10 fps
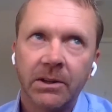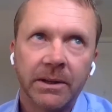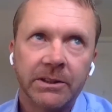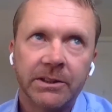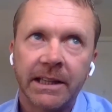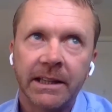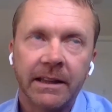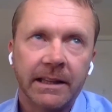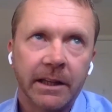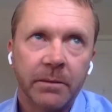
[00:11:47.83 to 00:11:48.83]
it's so interesting. And the
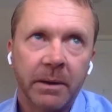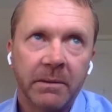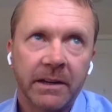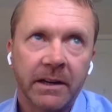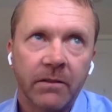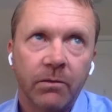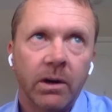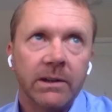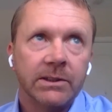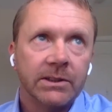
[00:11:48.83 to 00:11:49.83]
thing that you made me think of
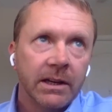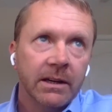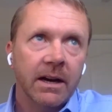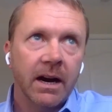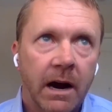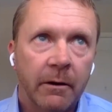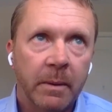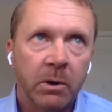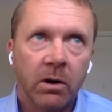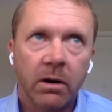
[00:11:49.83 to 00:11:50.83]
was, I
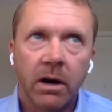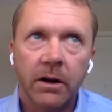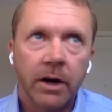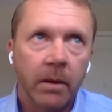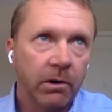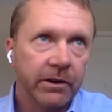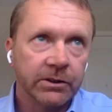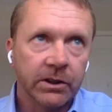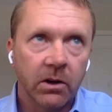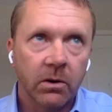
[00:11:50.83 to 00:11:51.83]
remember a number of
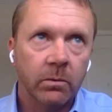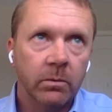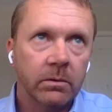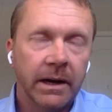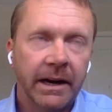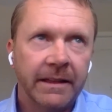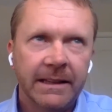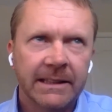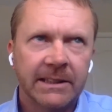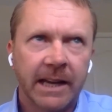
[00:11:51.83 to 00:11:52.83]
years ago, and I
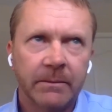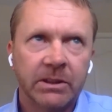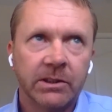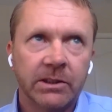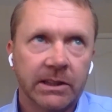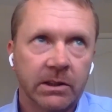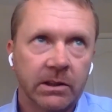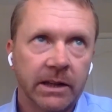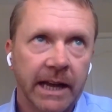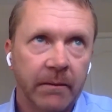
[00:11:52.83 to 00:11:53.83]
think this game still exists,
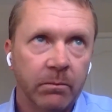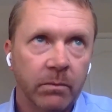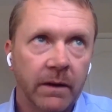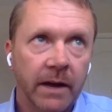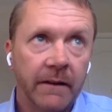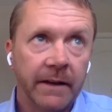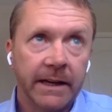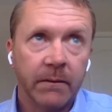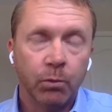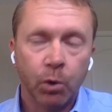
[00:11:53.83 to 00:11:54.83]
the
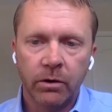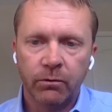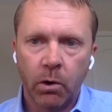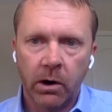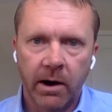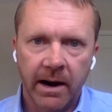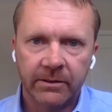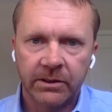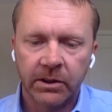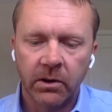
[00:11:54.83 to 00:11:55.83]
online game World of
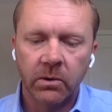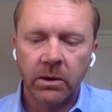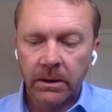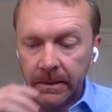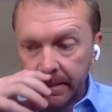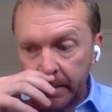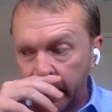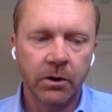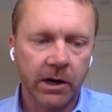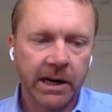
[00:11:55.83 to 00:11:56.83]
Warcraft. So
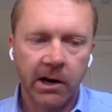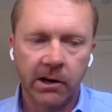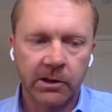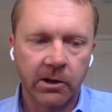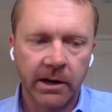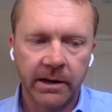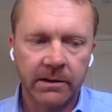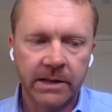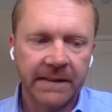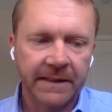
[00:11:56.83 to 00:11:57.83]
you're a character,
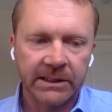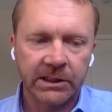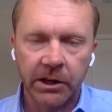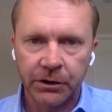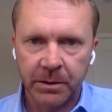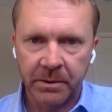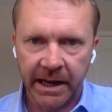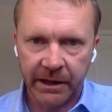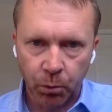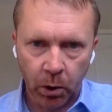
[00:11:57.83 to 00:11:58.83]
and to get things done, you
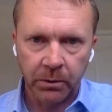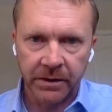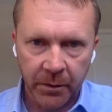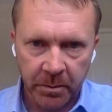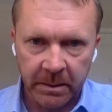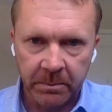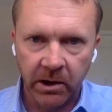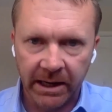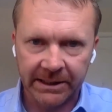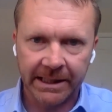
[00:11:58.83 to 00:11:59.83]
typically had to work with other
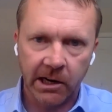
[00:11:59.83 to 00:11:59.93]
people as a